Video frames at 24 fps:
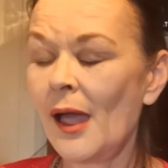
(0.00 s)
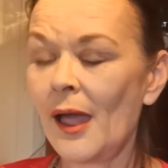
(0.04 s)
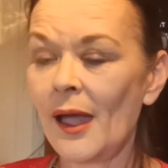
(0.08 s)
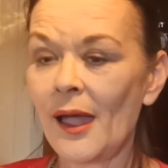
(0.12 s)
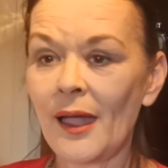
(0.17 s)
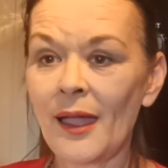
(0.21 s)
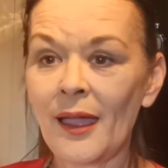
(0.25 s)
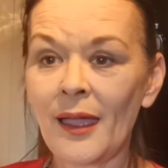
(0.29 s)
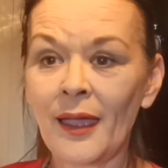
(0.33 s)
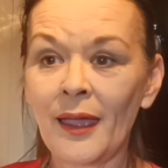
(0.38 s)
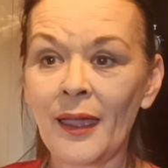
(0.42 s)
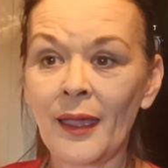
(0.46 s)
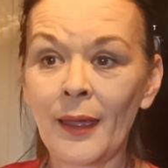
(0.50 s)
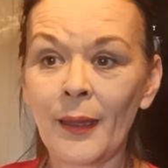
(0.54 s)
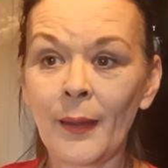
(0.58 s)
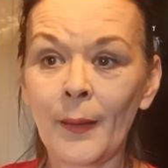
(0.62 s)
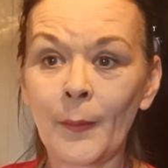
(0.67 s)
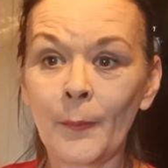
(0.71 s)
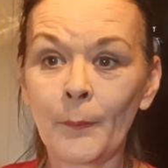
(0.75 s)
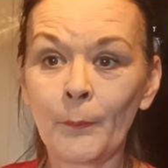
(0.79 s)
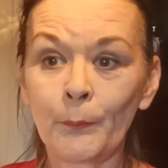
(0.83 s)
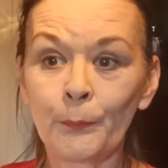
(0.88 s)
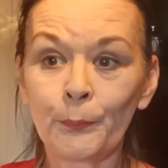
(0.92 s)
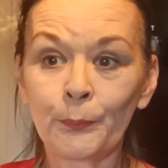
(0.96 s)

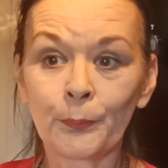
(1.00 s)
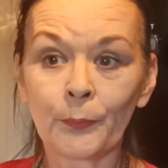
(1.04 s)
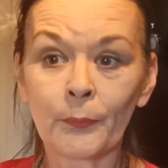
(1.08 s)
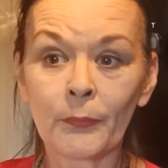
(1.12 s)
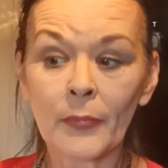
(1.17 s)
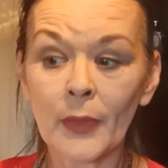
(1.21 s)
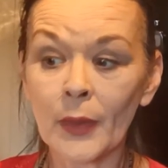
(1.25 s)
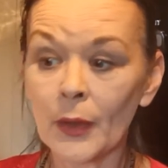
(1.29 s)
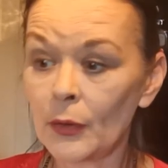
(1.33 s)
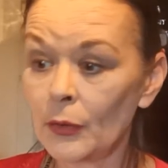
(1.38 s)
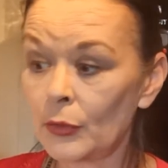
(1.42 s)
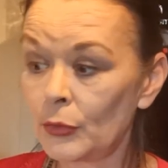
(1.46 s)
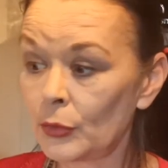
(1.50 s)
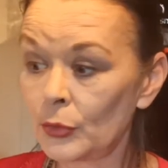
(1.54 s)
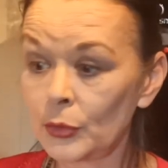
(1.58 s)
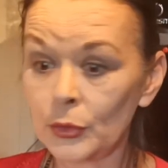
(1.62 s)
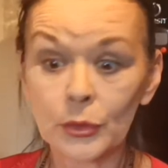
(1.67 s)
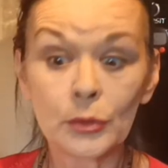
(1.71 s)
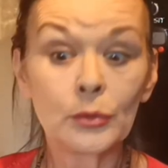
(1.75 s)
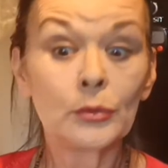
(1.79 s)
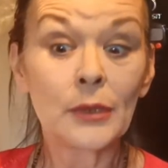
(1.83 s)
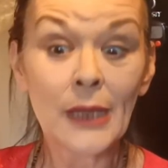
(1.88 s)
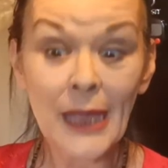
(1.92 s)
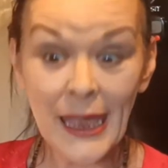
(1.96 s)

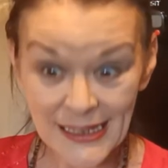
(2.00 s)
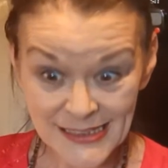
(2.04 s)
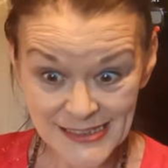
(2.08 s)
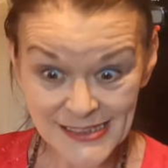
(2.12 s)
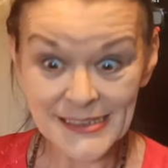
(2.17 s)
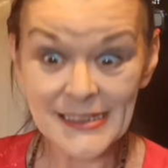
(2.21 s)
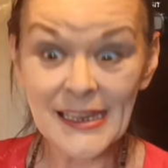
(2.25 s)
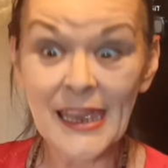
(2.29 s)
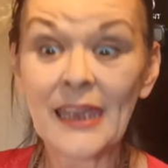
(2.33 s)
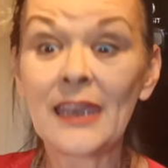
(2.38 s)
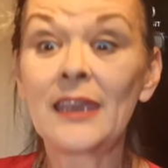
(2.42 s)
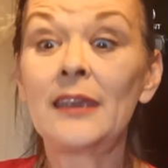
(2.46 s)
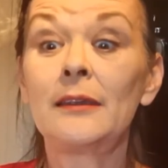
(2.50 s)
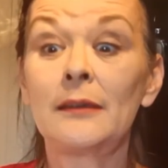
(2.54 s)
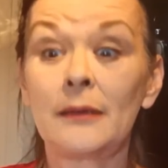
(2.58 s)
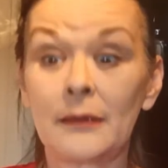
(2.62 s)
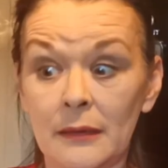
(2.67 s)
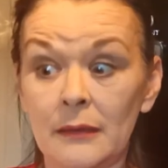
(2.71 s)
or as I say,